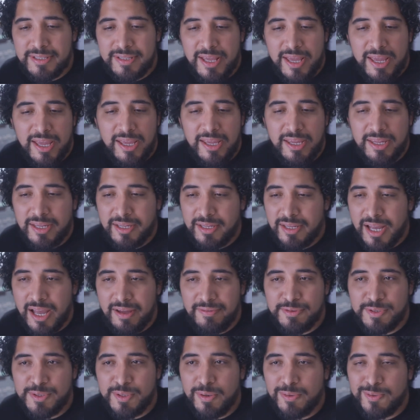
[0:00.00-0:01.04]
they
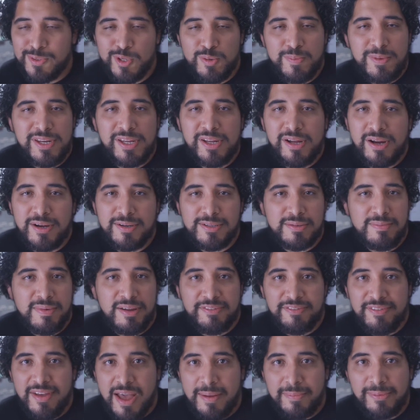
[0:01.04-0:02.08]
have sold so many cars to my
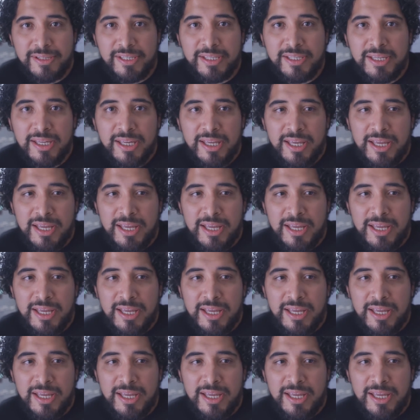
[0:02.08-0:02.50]
family,